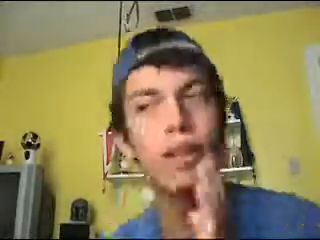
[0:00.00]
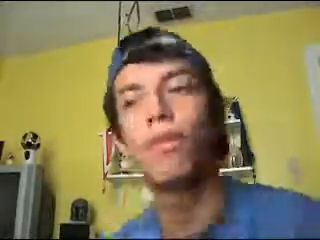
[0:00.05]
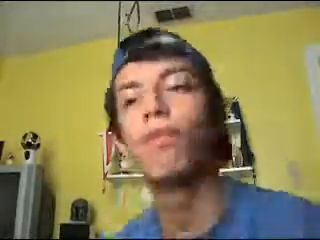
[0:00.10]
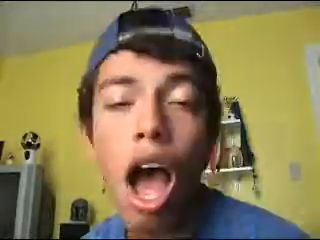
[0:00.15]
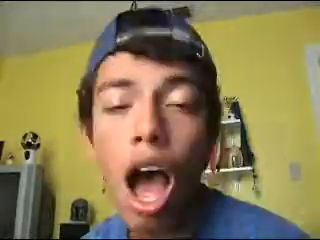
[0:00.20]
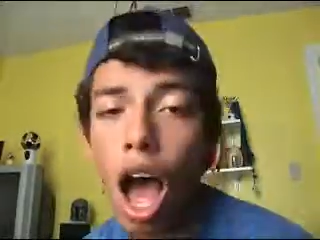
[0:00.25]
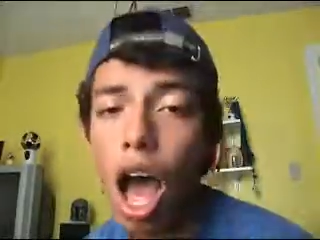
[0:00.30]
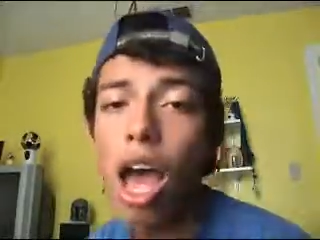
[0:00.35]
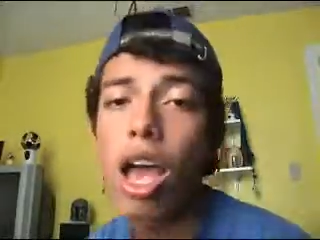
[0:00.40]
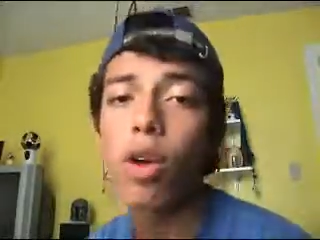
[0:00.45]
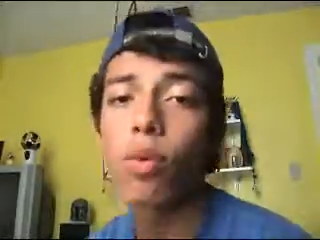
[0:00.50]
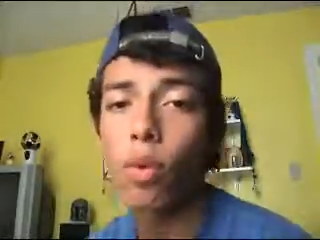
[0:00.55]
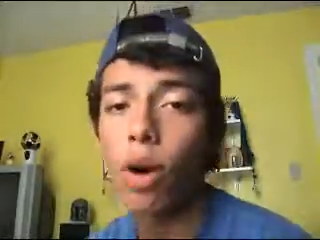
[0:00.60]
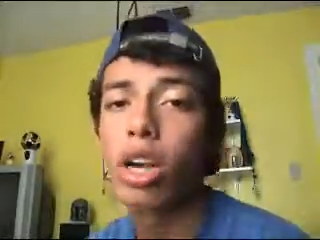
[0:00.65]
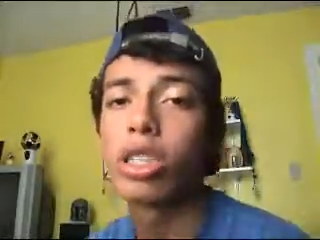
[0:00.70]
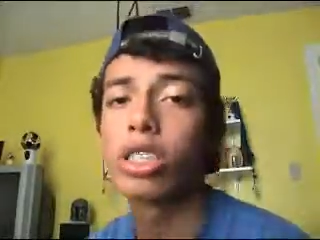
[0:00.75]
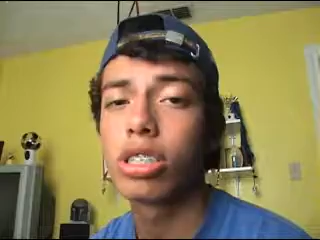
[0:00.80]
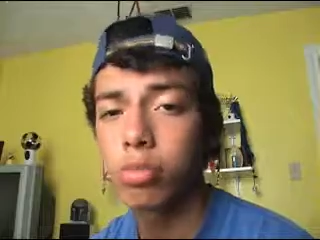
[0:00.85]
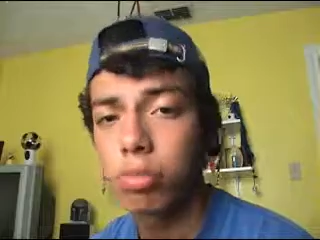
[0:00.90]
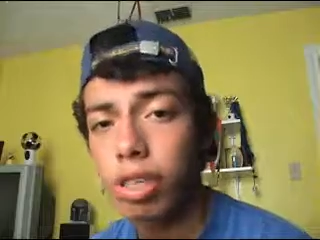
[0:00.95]
I
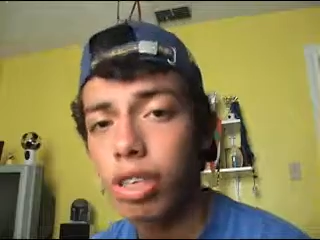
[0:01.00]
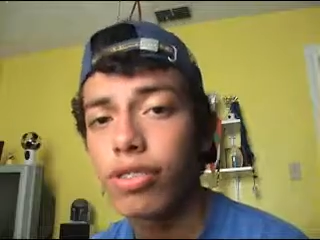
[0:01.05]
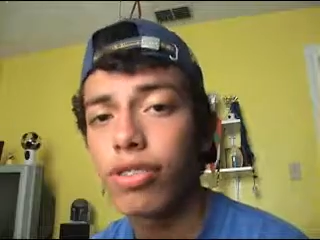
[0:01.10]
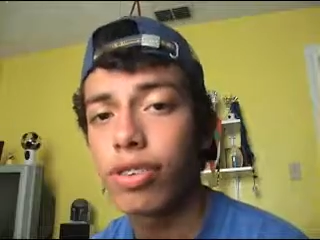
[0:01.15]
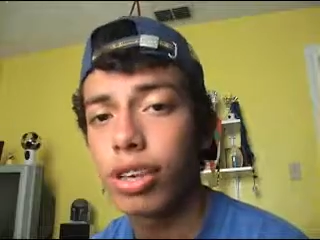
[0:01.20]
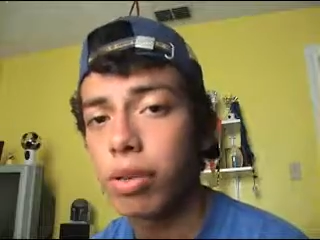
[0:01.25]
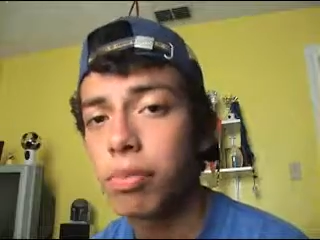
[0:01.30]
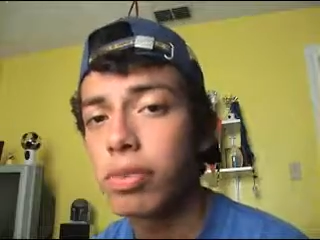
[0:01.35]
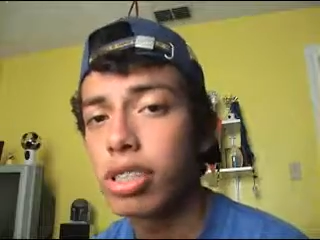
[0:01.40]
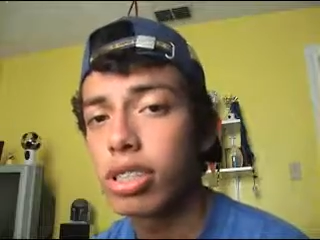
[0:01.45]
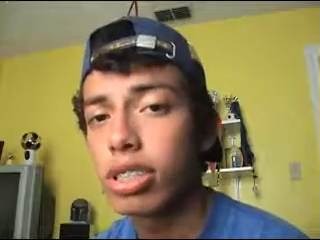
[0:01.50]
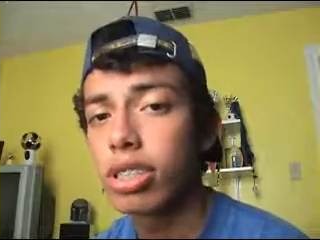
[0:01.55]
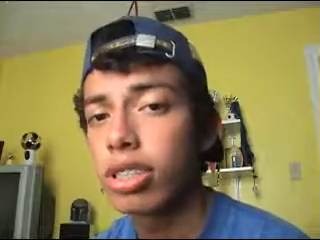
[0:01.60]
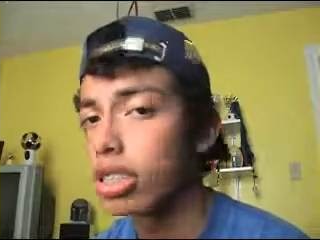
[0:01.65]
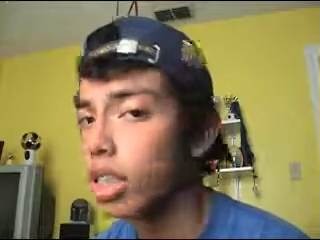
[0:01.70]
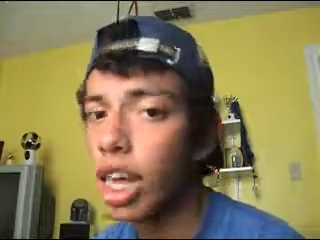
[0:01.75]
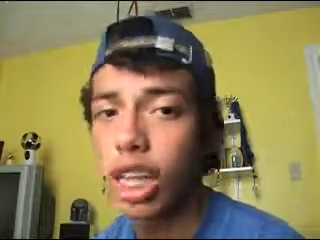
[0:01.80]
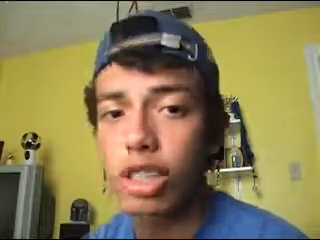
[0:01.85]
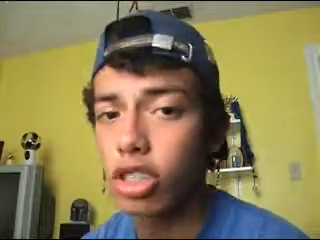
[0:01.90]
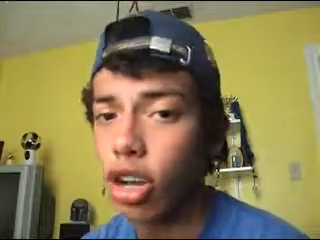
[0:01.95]
want to be famous.
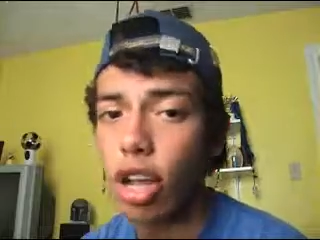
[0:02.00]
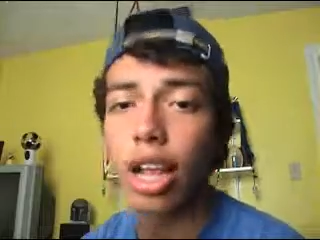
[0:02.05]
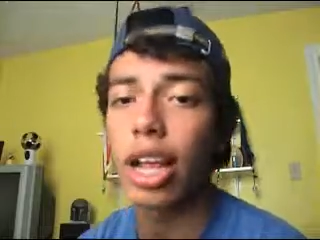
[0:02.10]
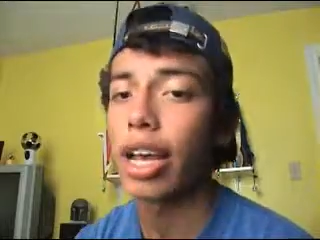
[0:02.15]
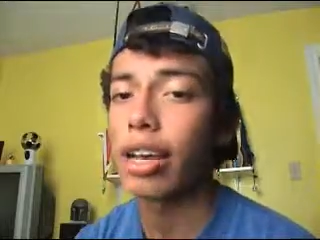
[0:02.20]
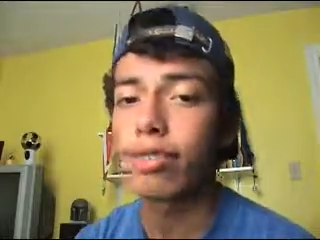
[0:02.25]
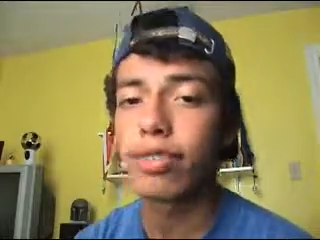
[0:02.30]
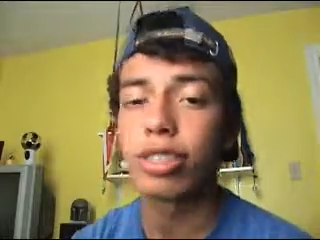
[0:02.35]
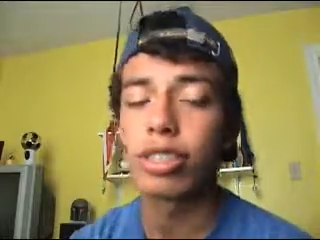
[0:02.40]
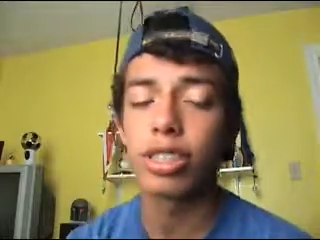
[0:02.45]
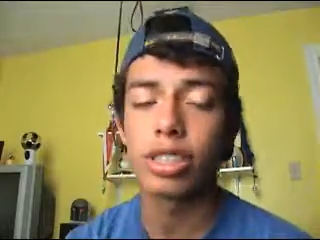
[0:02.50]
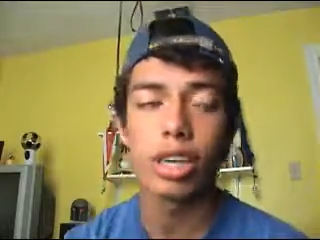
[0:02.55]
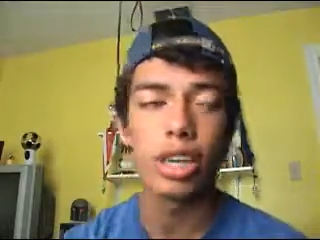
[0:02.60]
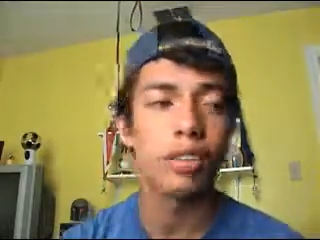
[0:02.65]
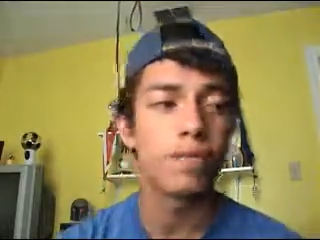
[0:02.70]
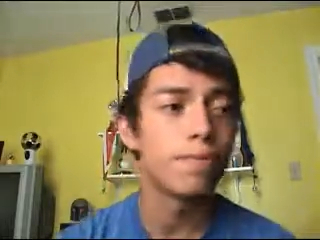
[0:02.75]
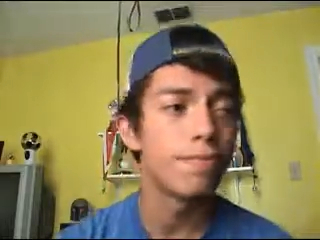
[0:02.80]
That's all I have to say.